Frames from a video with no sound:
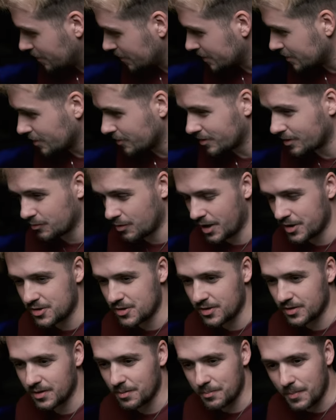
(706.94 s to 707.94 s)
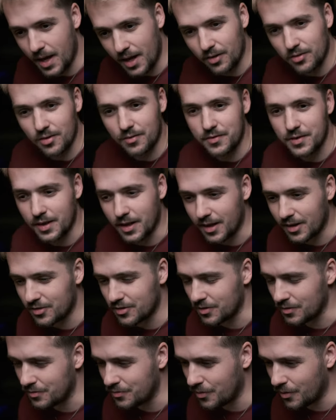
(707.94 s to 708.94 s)
little scratch on the base of the
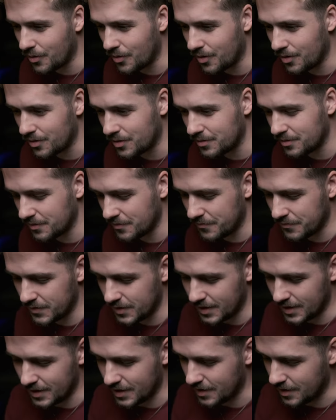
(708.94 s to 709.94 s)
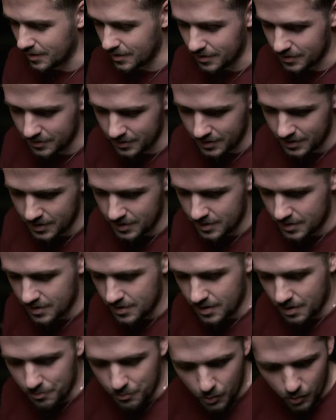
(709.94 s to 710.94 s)
XT4 and
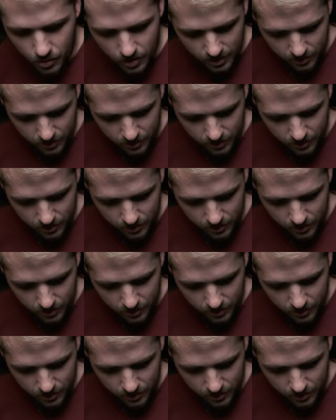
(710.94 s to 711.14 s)
a more or